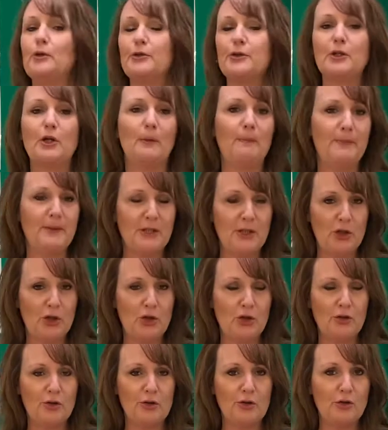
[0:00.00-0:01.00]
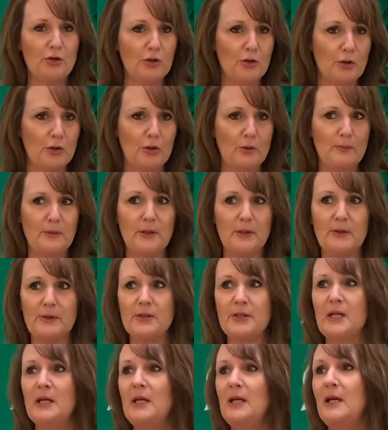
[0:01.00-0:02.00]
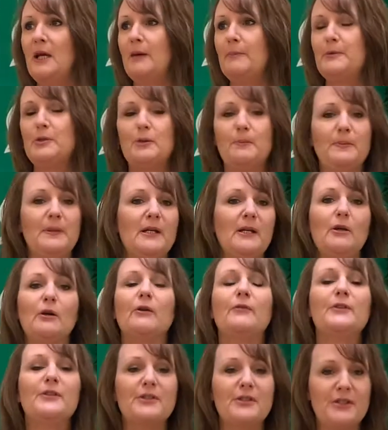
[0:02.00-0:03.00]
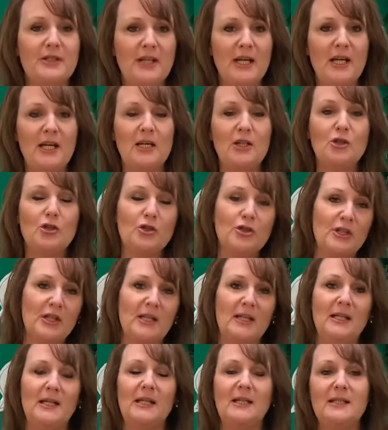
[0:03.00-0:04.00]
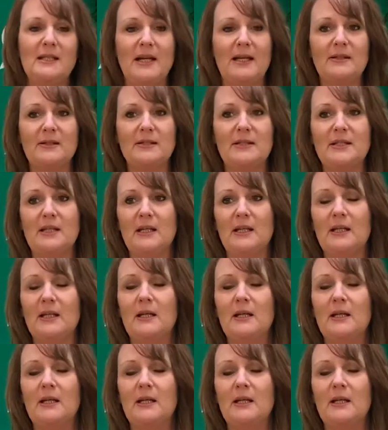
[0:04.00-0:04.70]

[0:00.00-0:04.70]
competitions and tournaments, to being on the stage, singing, dancing.